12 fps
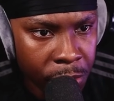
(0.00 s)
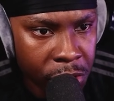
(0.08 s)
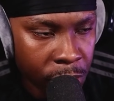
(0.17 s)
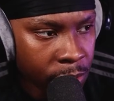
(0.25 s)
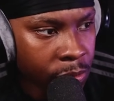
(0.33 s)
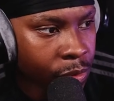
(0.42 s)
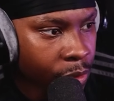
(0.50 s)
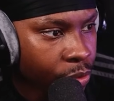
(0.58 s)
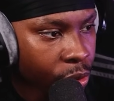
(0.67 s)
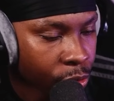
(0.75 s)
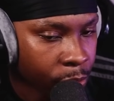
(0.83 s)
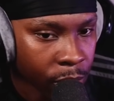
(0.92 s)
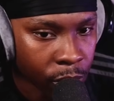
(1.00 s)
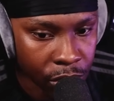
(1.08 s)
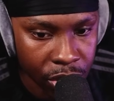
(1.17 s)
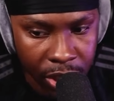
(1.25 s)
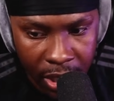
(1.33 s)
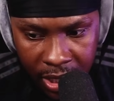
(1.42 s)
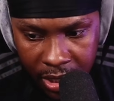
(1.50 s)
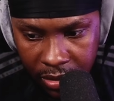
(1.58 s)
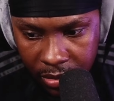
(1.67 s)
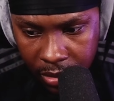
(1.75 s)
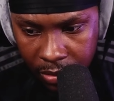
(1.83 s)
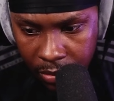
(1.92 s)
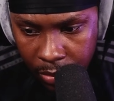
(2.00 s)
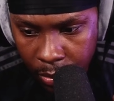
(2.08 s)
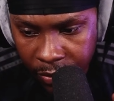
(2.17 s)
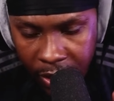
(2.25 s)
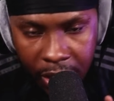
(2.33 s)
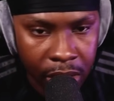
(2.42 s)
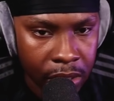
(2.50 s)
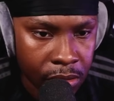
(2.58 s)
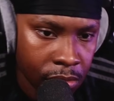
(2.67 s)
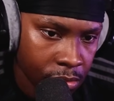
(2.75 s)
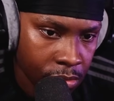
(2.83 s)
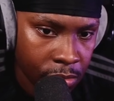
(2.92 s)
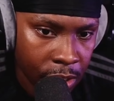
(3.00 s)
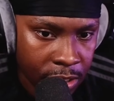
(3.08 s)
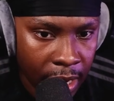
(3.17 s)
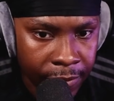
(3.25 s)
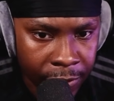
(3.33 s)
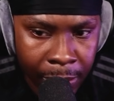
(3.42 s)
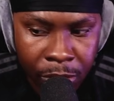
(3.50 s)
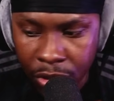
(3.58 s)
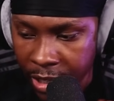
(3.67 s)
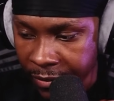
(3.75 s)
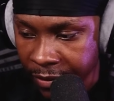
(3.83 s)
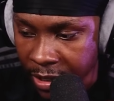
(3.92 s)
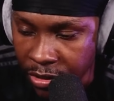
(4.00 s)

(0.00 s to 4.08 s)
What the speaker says: So we will be watching that within the time frame it's on Netflix.